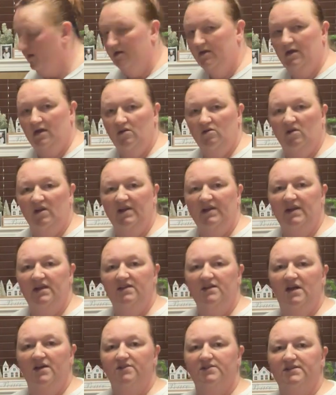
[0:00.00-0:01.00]
All right, can
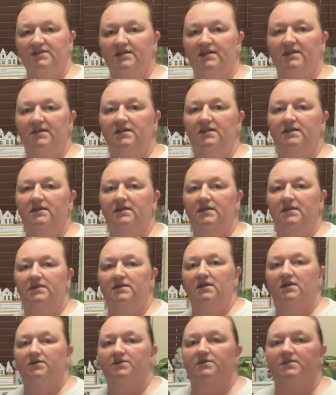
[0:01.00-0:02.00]
y'all see? Can
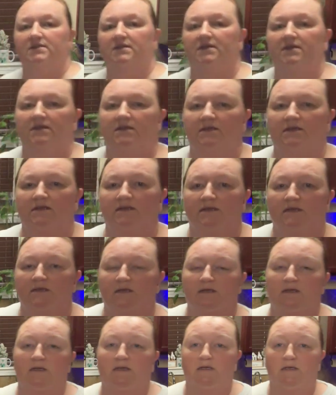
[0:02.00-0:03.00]
y'all see?
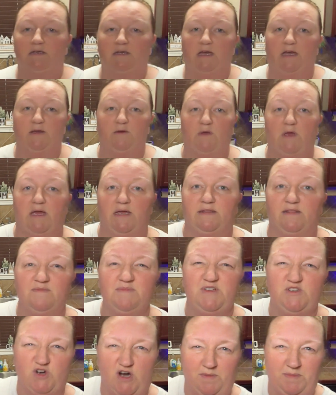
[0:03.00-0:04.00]
Okay, let me
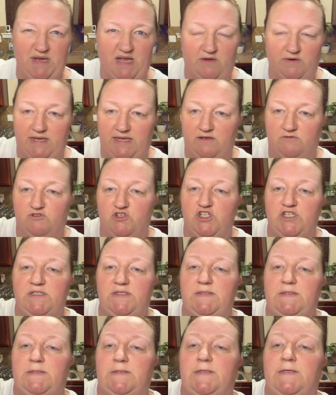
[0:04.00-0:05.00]
drop y'all down
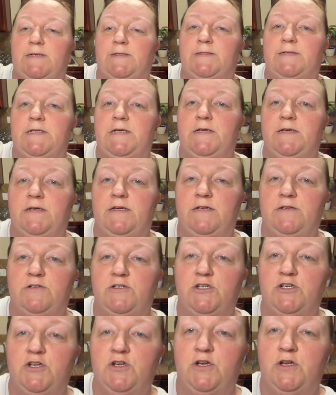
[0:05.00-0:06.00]
just a little
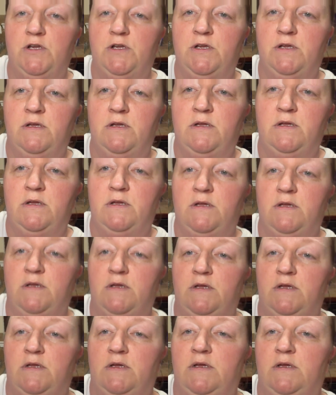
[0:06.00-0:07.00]
touch.
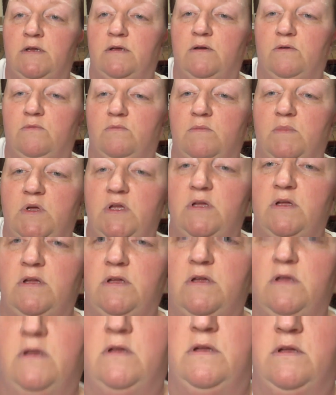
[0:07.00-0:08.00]
Oh,
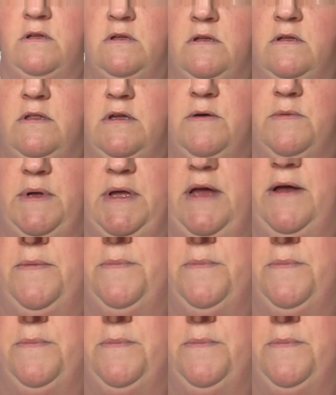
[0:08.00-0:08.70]
there we go.